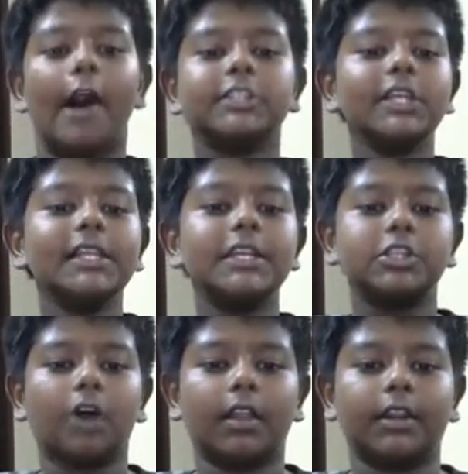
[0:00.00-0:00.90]

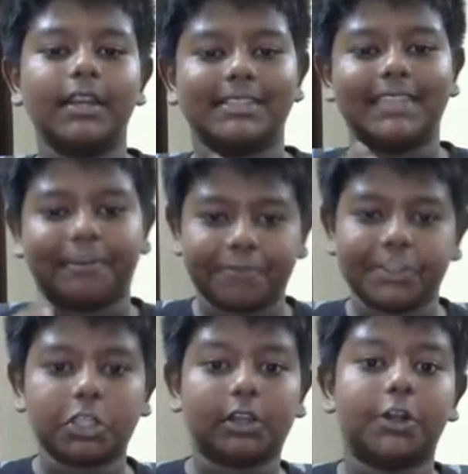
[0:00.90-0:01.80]
Australian dollar is the
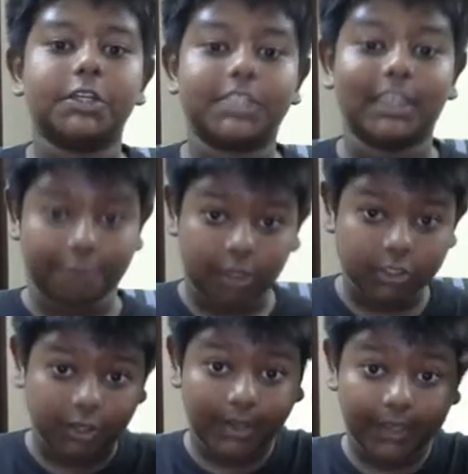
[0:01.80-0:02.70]
official currency of
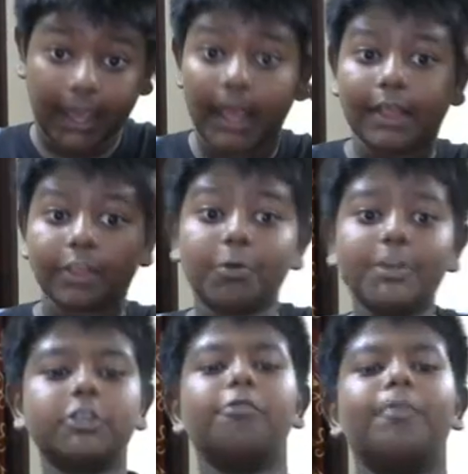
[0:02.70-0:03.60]
Australia. The
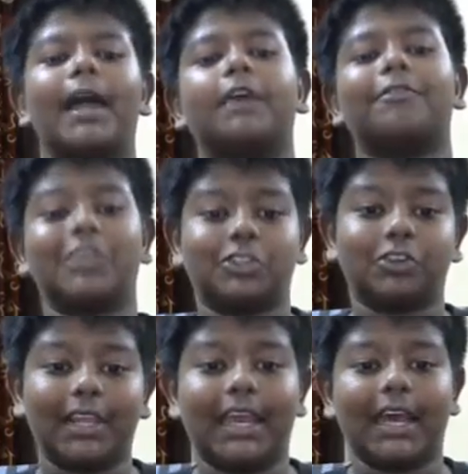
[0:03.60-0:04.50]
Reserve Bank of
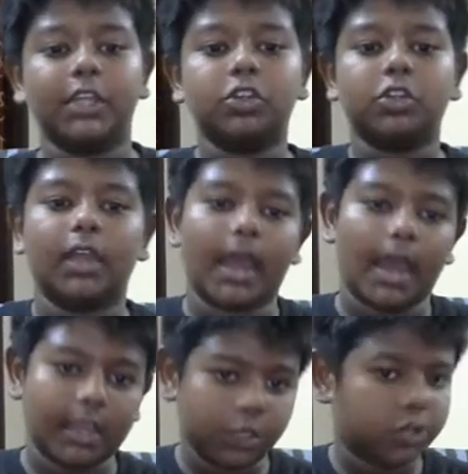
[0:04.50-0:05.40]
Australia
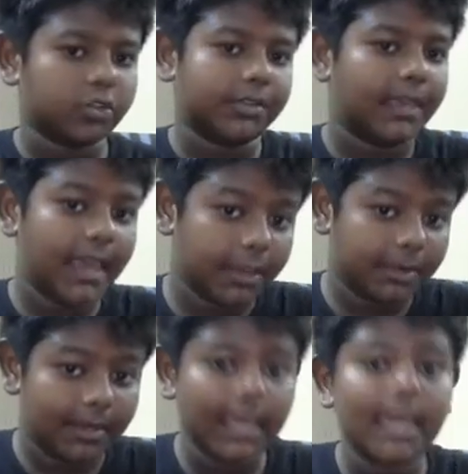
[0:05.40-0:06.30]
issues the
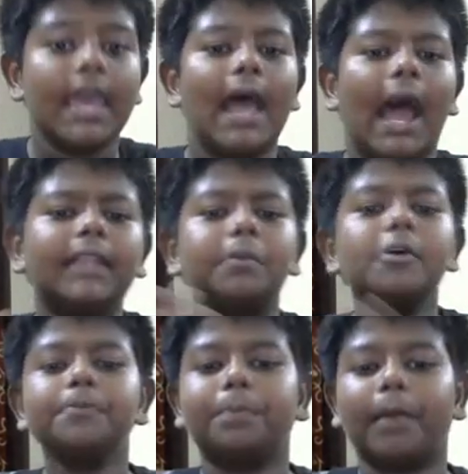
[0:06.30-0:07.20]
AUD, and the
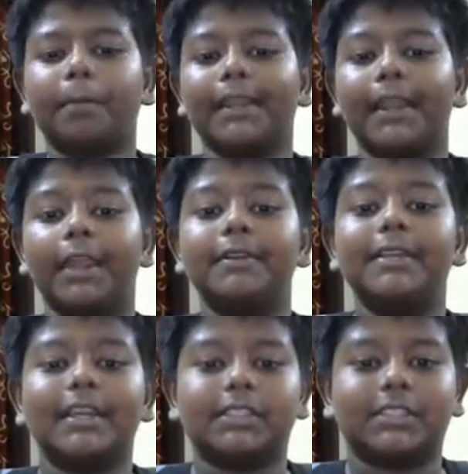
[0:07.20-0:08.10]
most popular
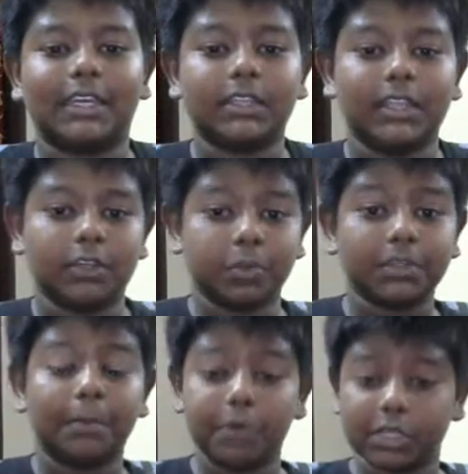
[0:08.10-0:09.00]
AUD extent is
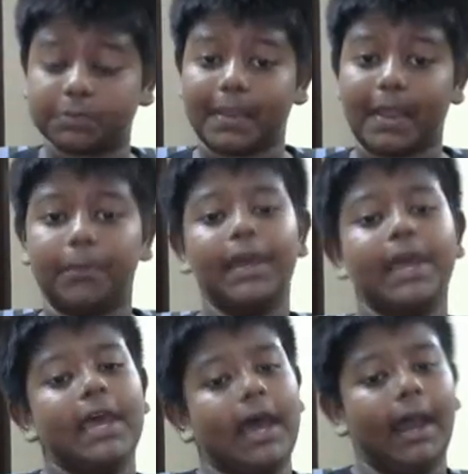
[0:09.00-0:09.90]
with the British pound,
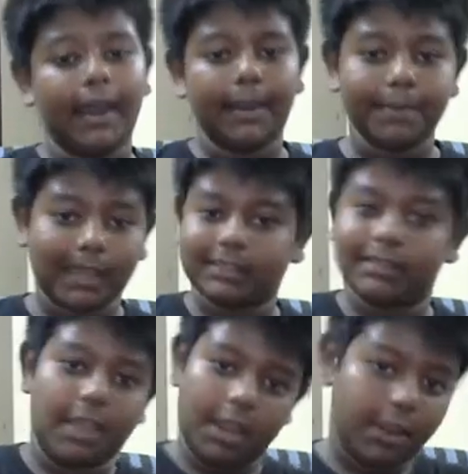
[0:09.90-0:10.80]

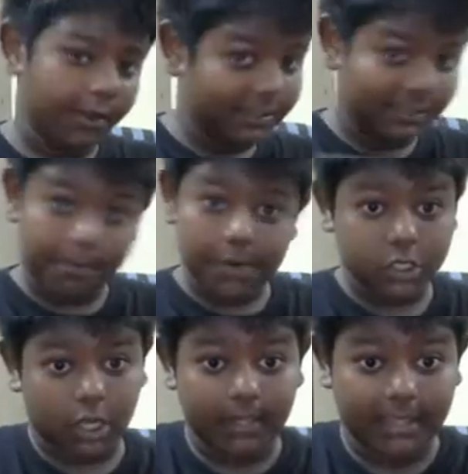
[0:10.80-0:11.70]
because it's a
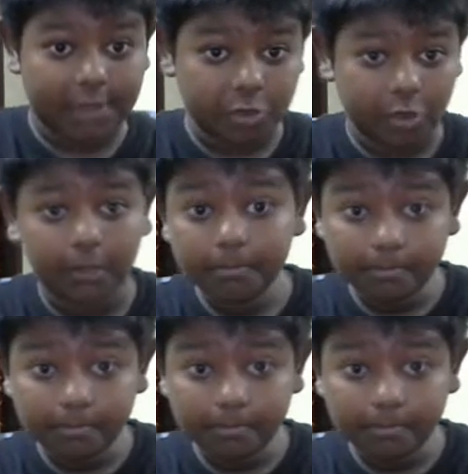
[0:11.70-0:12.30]
British colony after all.